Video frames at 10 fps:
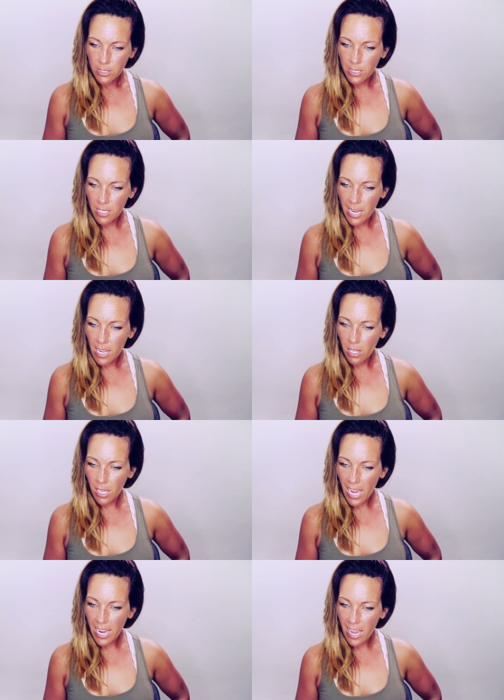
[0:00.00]

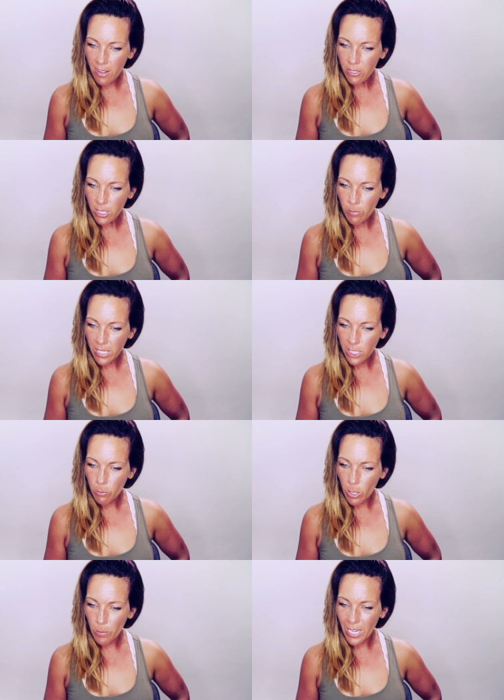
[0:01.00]
Danelle, I have it in my
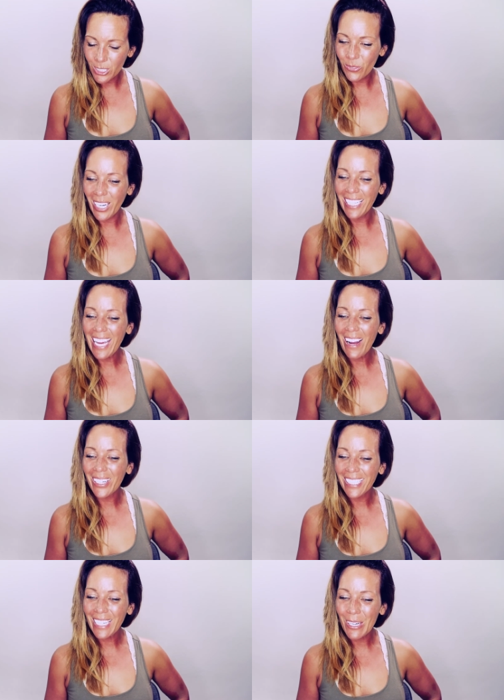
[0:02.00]
email box right now.
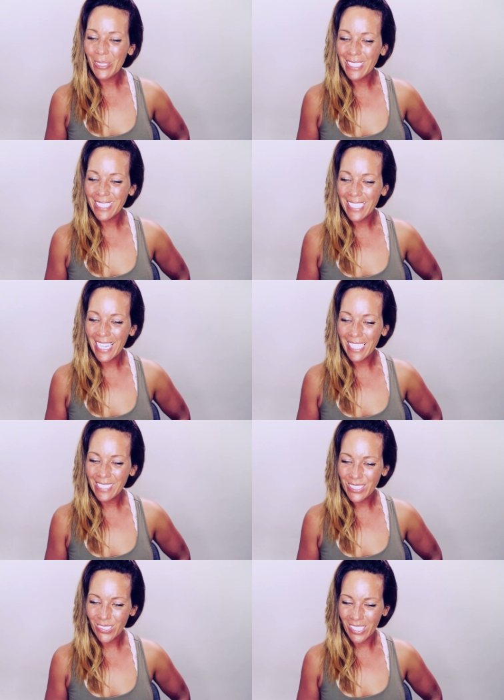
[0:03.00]
I can't wait to get
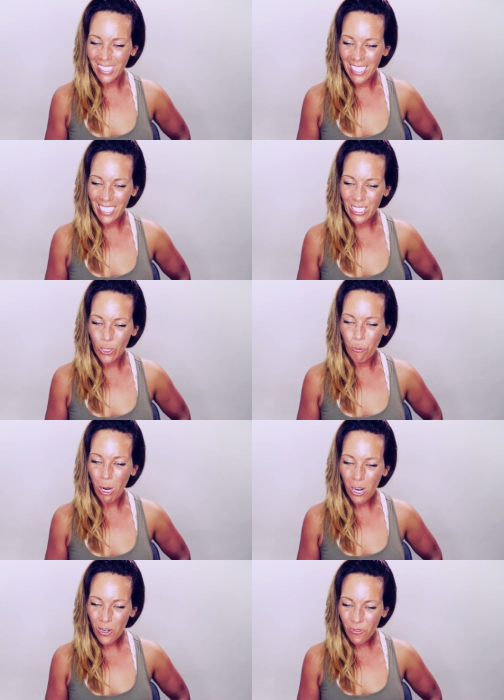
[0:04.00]
into it. Thank you.
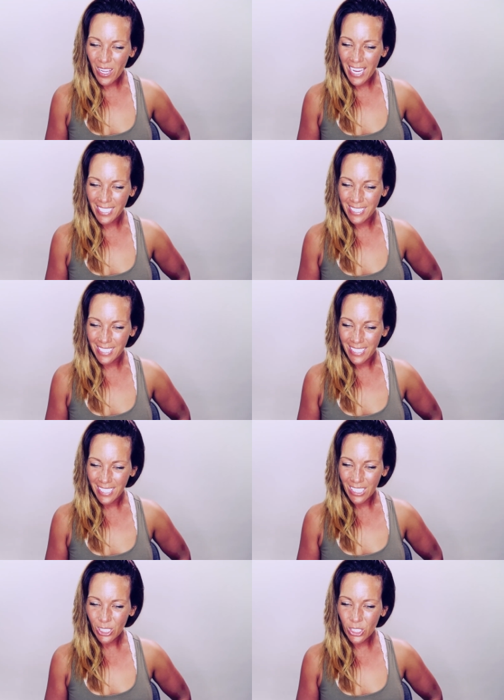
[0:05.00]
Perfect.
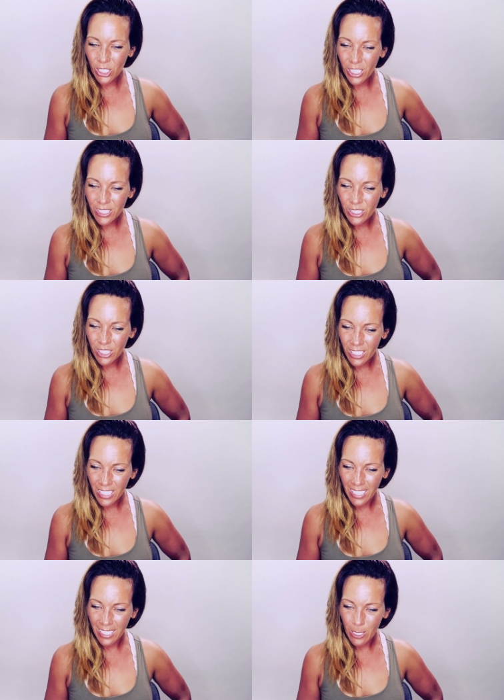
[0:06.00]

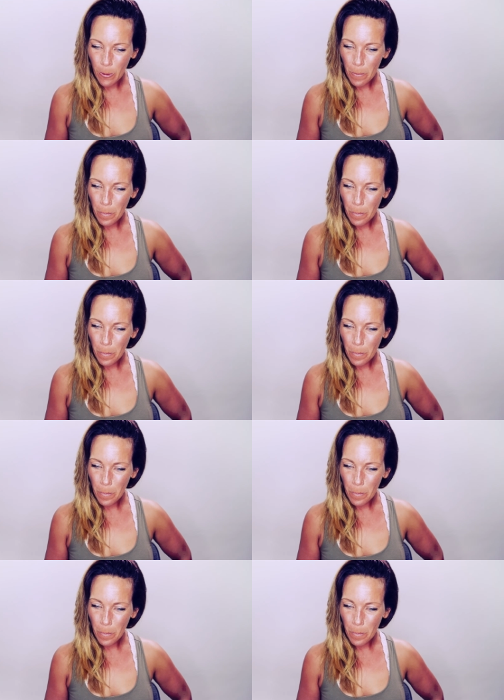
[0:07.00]
Good.